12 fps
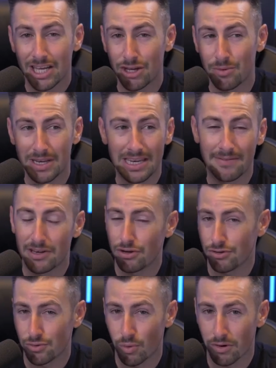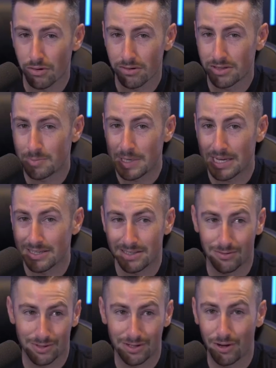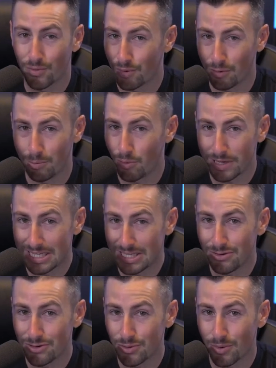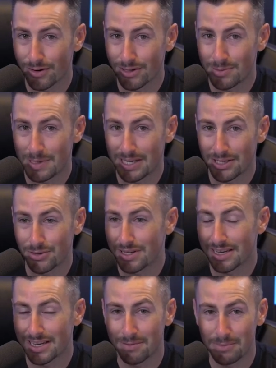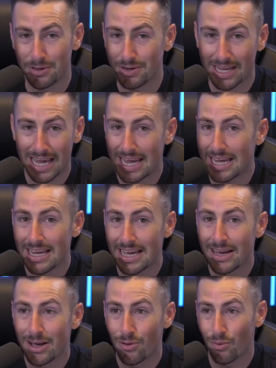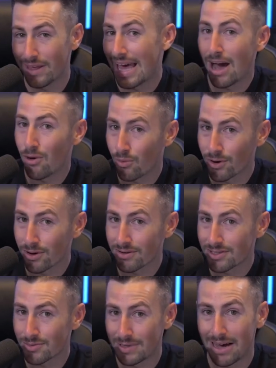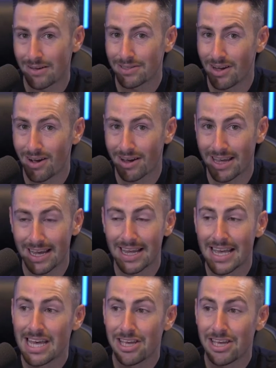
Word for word: You wouldn't even use words because there's no real point to use words, because you can communicate without words, without talking.